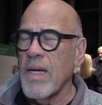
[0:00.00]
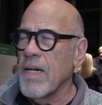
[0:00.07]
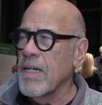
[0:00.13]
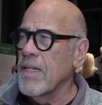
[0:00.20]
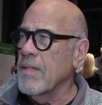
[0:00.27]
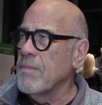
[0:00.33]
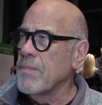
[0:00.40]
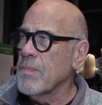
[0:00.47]

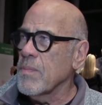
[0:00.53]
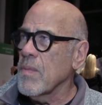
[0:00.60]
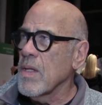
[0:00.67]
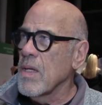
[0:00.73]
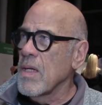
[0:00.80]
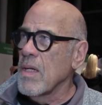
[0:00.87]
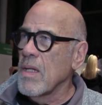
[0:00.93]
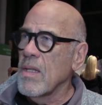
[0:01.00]

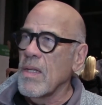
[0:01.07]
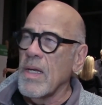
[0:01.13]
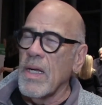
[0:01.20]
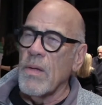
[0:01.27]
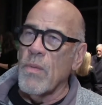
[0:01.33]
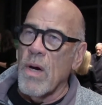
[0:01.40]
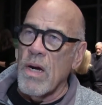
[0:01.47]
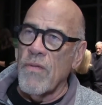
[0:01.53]

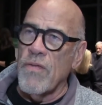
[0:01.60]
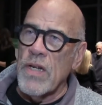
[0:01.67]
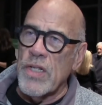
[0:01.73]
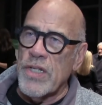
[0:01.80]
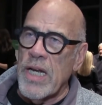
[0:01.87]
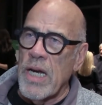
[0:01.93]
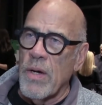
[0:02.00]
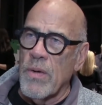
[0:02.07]
The
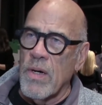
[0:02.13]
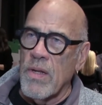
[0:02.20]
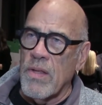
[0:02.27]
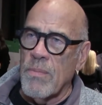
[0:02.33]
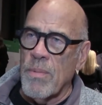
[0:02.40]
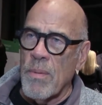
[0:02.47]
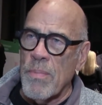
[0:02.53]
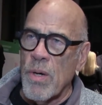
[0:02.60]
waterfront tower
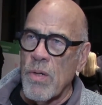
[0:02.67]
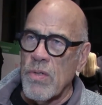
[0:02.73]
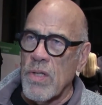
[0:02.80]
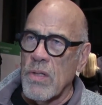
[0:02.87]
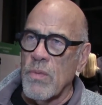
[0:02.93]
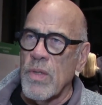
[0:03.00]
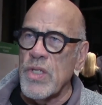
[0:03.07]
proposal,